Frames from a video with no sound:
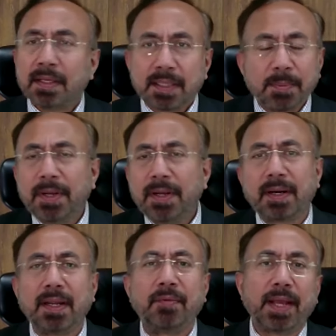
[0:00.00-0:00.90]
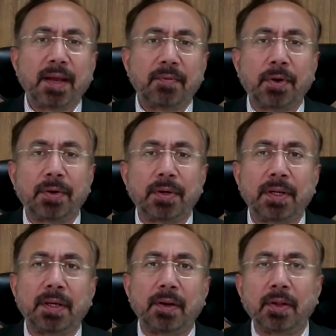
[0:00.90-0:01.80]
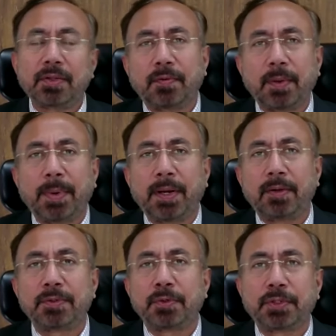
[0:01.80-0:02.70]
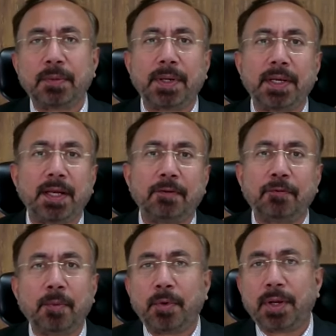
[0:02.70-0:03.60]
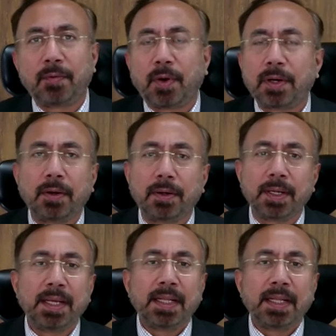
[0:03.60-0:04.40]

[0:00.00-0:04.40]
Similarly, we have got uh, lots of debate on social media, FOMO, and whatnot,